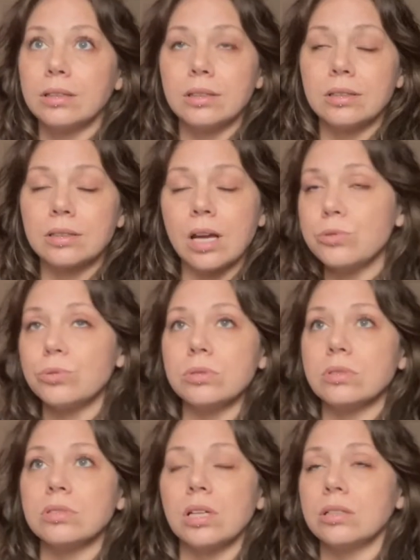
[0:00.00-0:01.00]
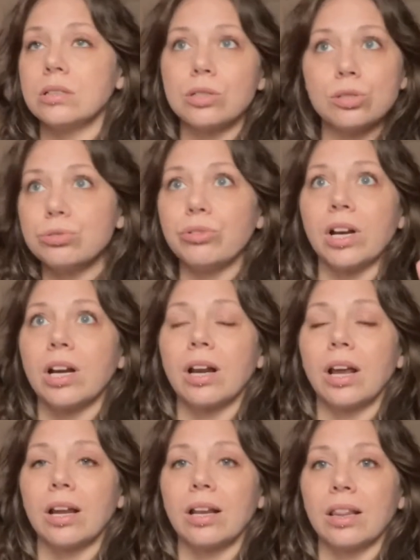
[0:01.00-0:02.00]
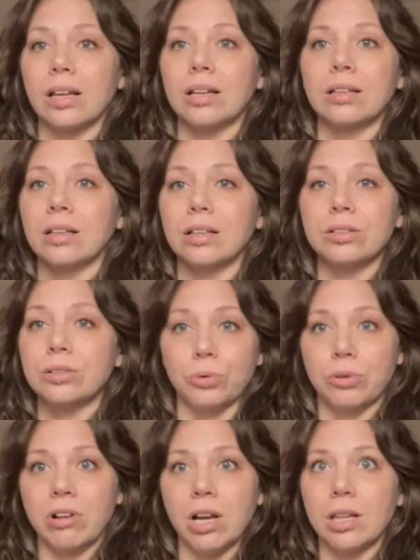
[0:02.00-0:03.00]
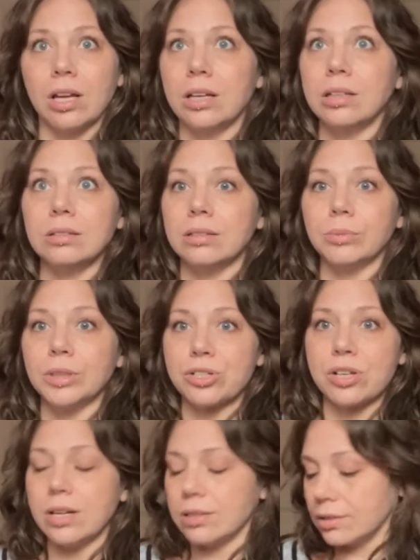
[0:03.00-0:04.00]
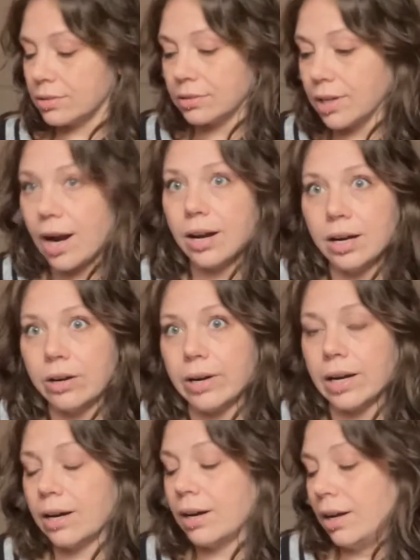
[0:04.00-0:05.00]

schedules and children and things, and just ordering online. I mean, shit, you gotta do it.